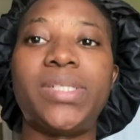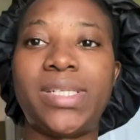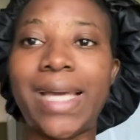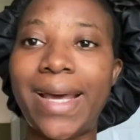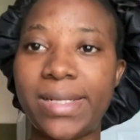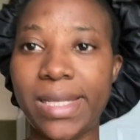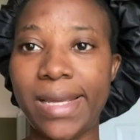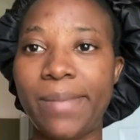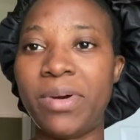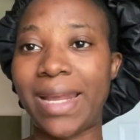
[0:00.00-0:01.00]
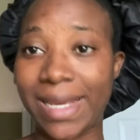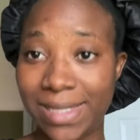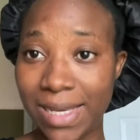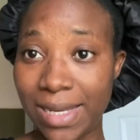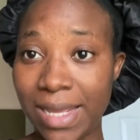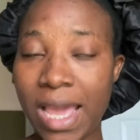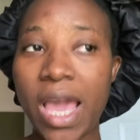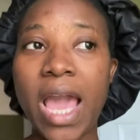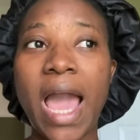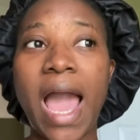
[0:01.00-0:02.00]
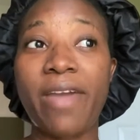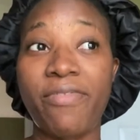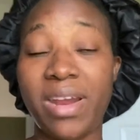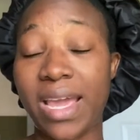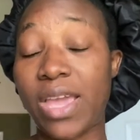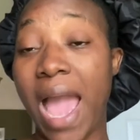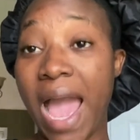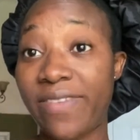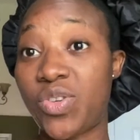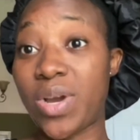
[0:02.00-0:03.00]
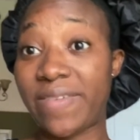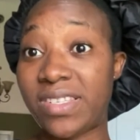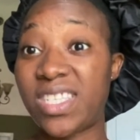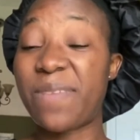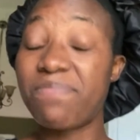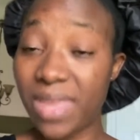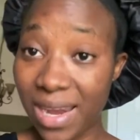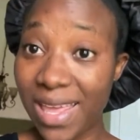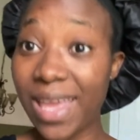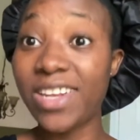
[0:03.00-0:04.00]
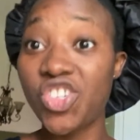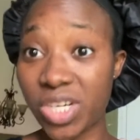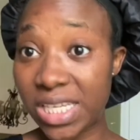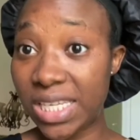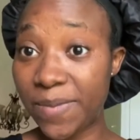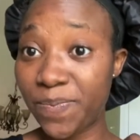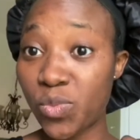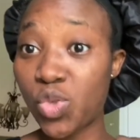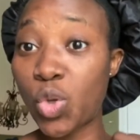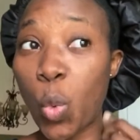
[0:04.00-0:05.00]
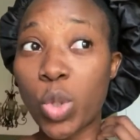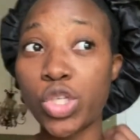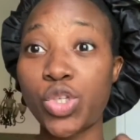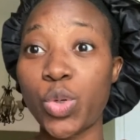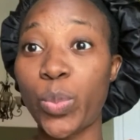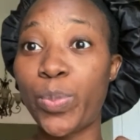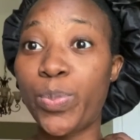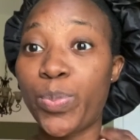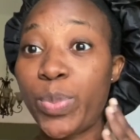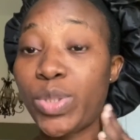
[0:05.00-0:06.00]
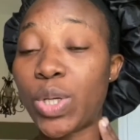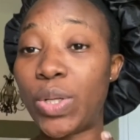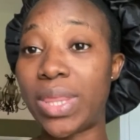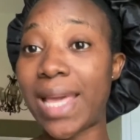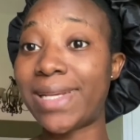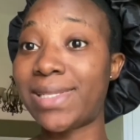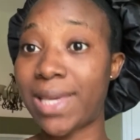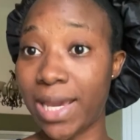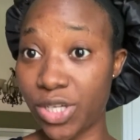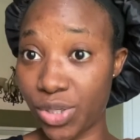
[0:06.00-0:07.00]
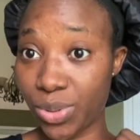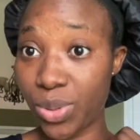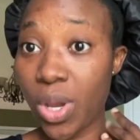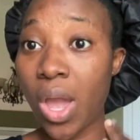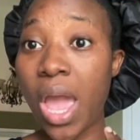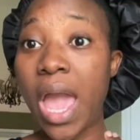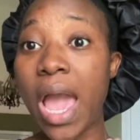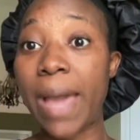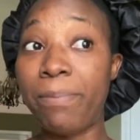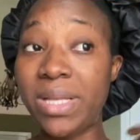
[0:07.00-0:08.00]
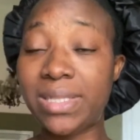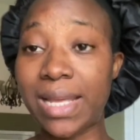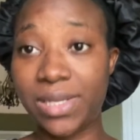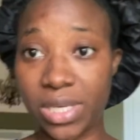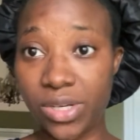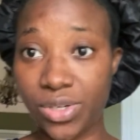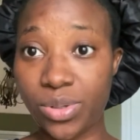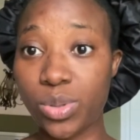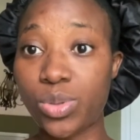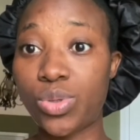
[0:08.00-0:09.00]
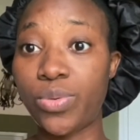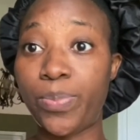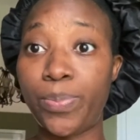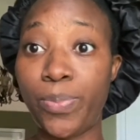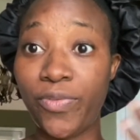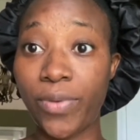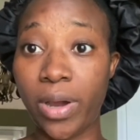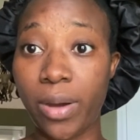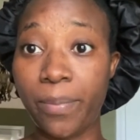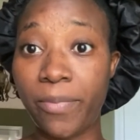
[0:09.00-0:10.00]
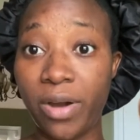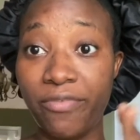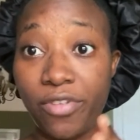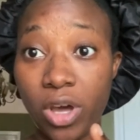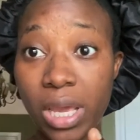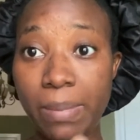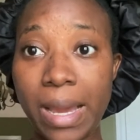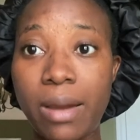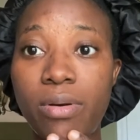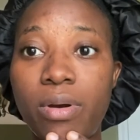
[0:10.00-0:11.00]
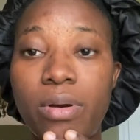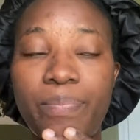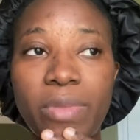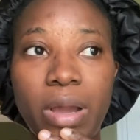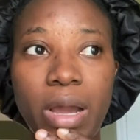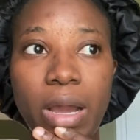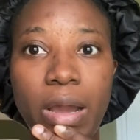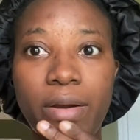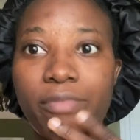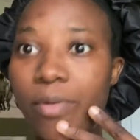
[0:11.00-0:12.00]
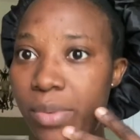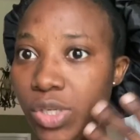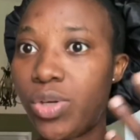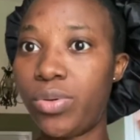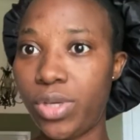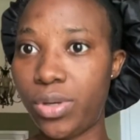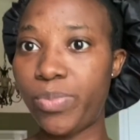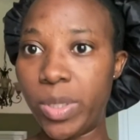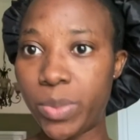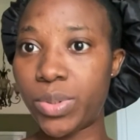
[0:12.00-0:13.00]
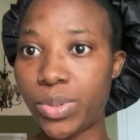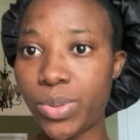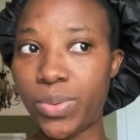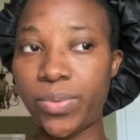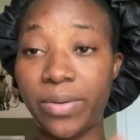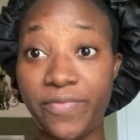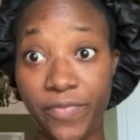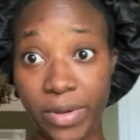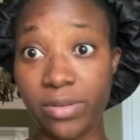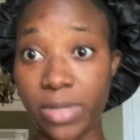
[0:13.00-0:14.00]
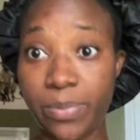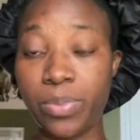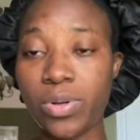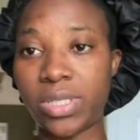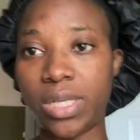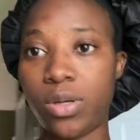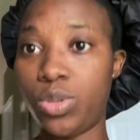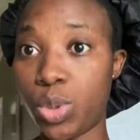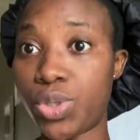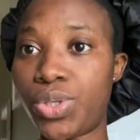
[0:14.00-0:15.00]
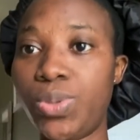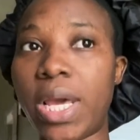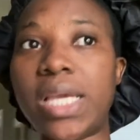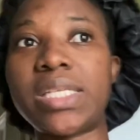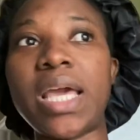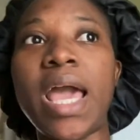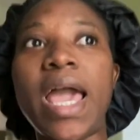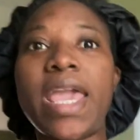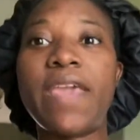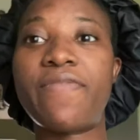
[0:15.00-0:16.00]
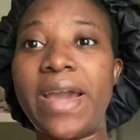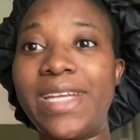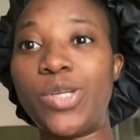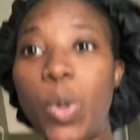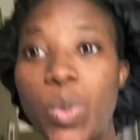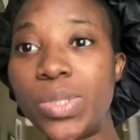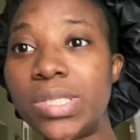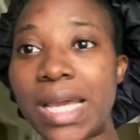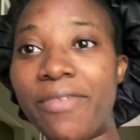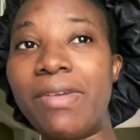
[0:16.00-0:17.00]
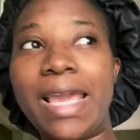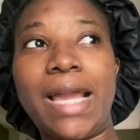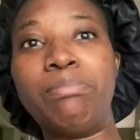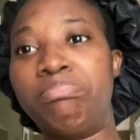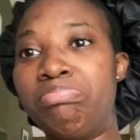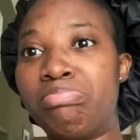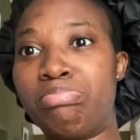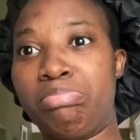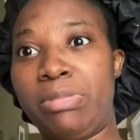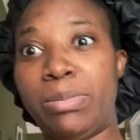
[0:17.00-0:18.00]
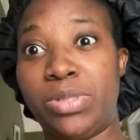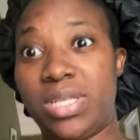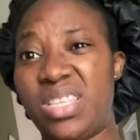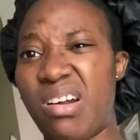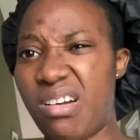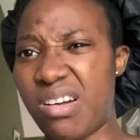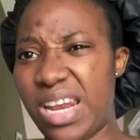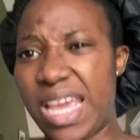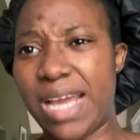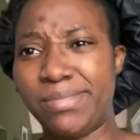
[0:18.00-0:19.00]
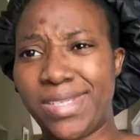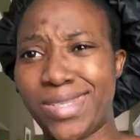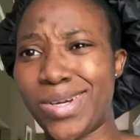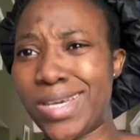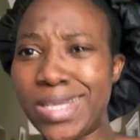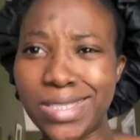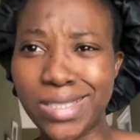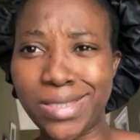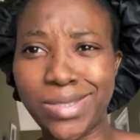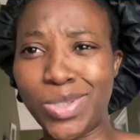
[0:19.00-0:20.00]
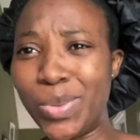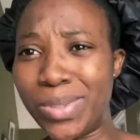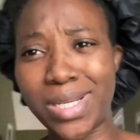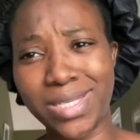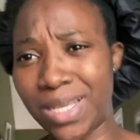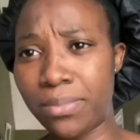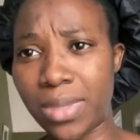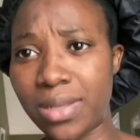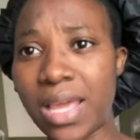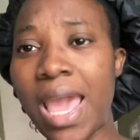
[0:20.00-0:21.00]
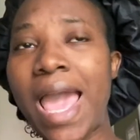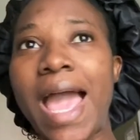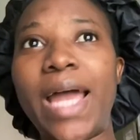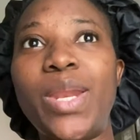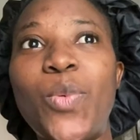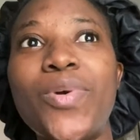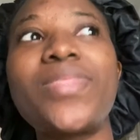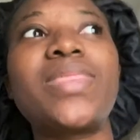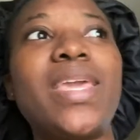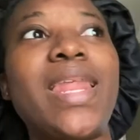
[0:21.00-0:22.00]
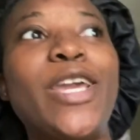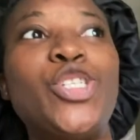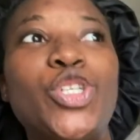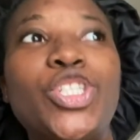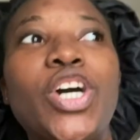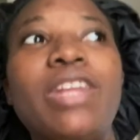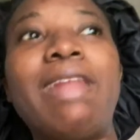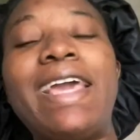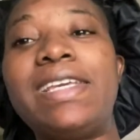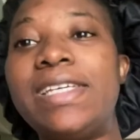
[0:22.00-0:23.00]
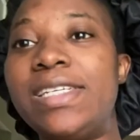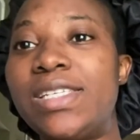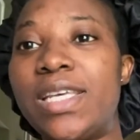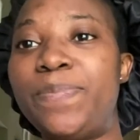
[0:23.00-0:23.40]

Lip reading: on Saturday. But like I said, I feel like I have to have something interesting to want to put on that schedule and meet that schedule to vlog about. For me to, you know, be able to do and post it on those 2 days. If I don't, I feel like I'm just stuck. Like, I'm stuck in doing the same thing. And the one thing I do not like is